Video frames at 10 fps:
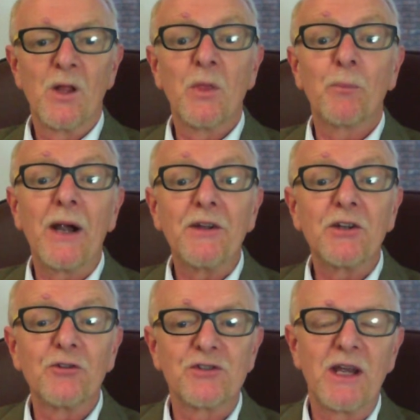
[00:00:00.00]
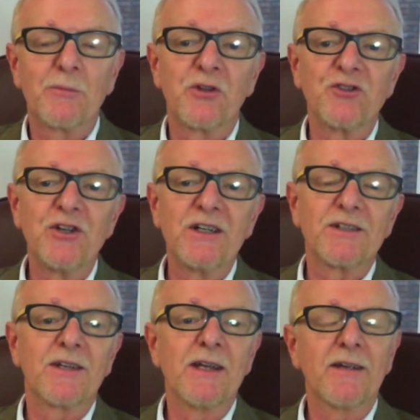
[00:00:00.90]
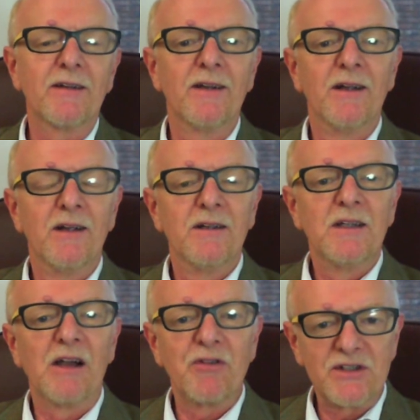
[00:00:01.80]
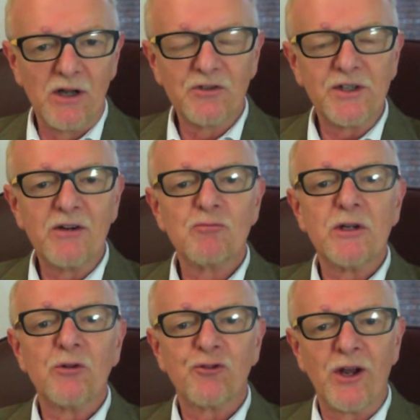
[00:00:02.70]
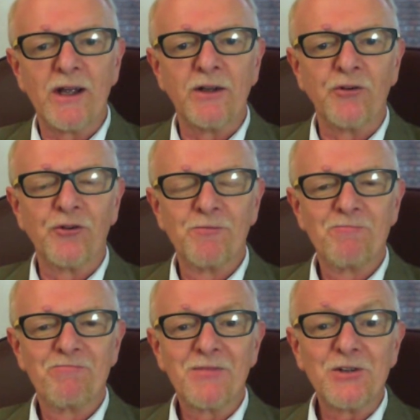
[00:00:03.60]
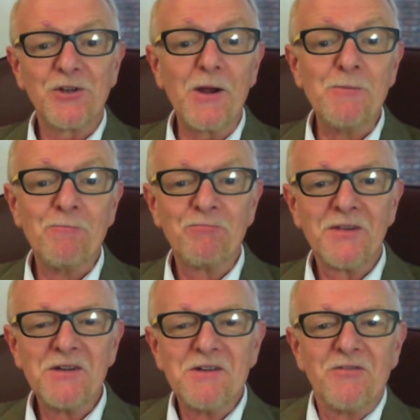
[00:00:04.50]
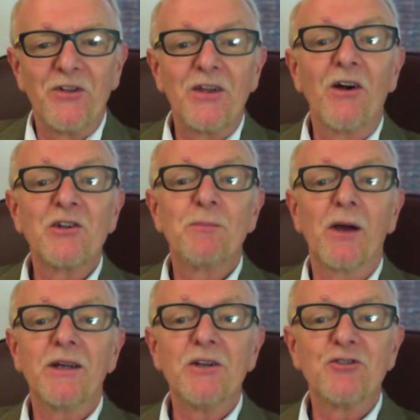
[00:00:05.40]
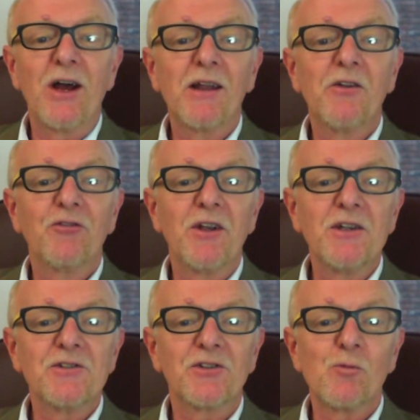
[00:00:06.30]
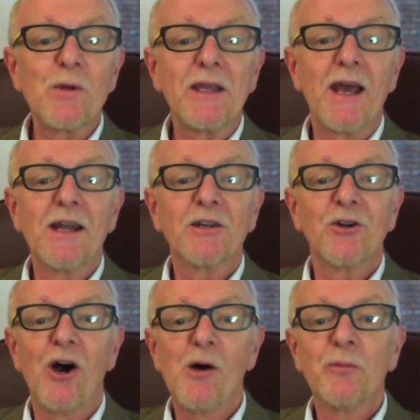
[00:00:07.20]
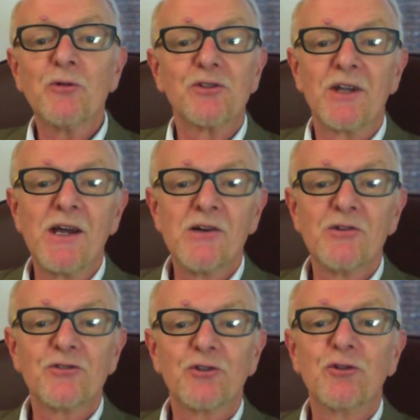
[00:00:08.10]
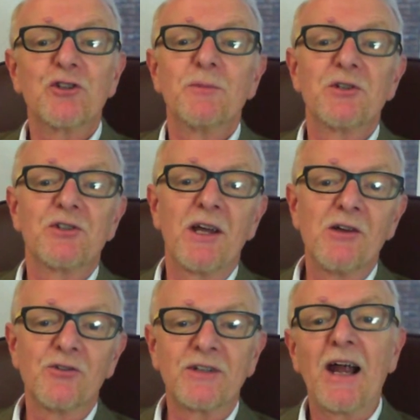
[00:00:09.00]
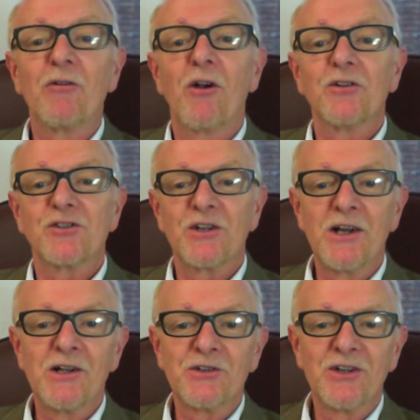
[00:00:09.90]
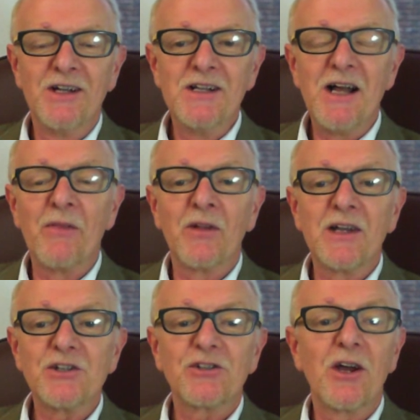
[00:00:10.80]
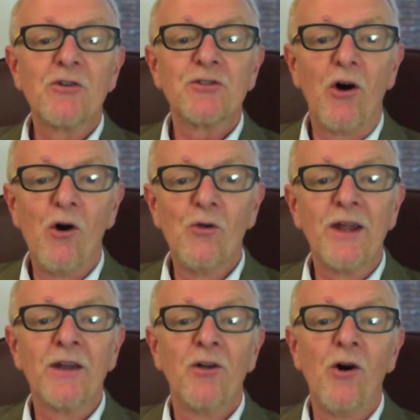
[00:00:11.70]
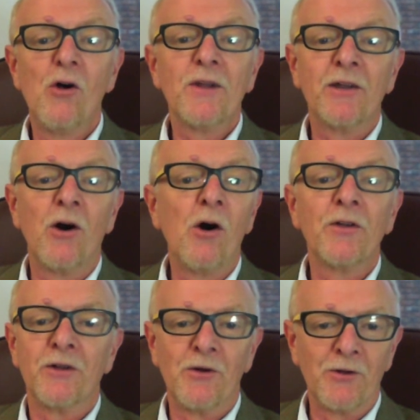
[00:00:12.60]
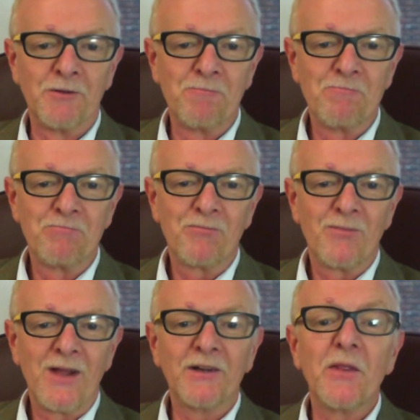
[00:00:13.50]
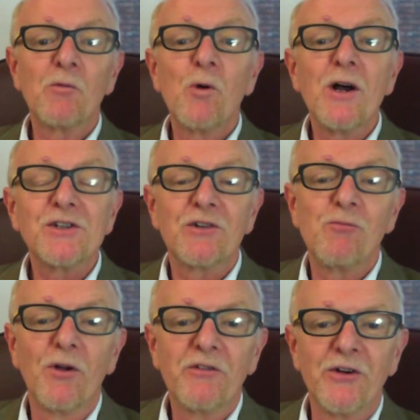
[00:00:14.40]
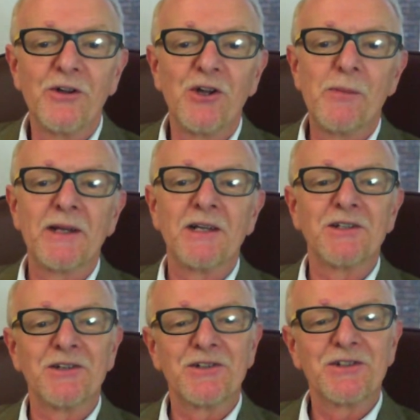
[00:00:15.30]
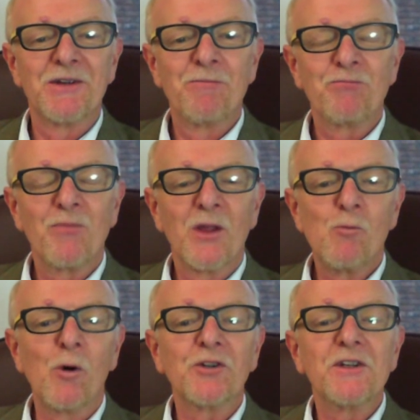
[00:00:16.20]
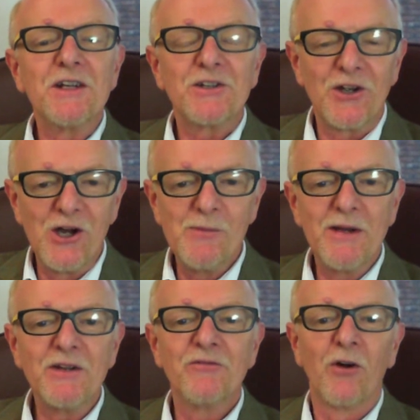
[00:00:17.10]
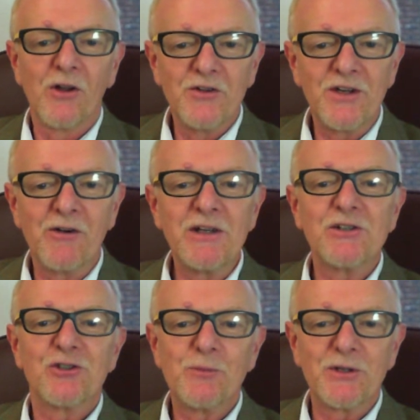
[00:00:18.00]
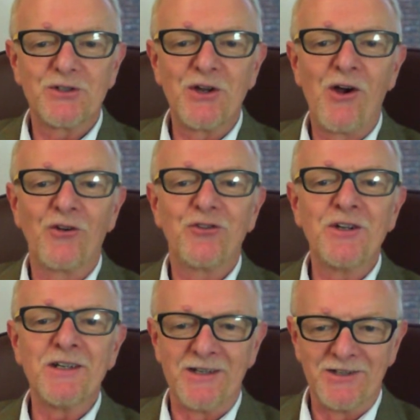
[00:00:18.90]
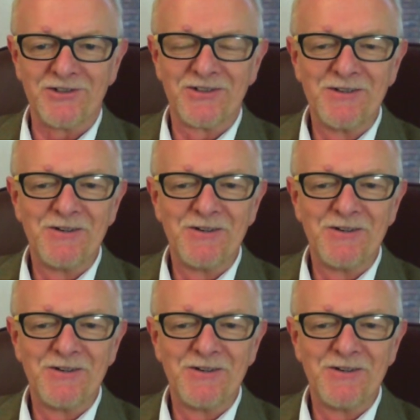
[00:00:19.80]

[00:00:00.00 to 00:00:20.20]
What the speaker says: The practical steps that she has taken have resulted in real change. So, for the ice bucket challenges, the weekend car boot sales, Christmas sales, garage sales, and the list goes on and on and on and on. And in the words of one of her nominators, what a determined voluntary superstar she is.